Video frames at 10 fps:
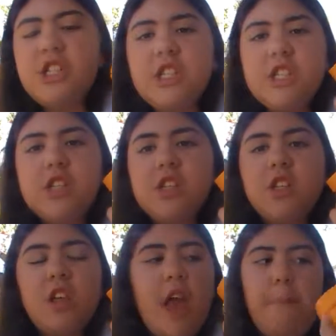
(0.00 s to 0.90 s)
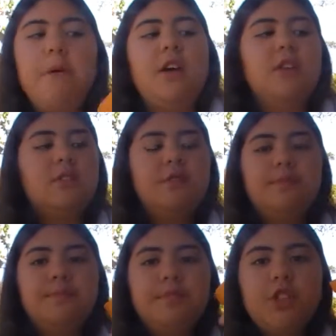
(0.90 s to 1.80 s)
just epic.
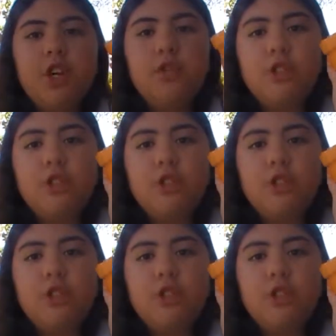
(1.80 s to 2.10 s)
So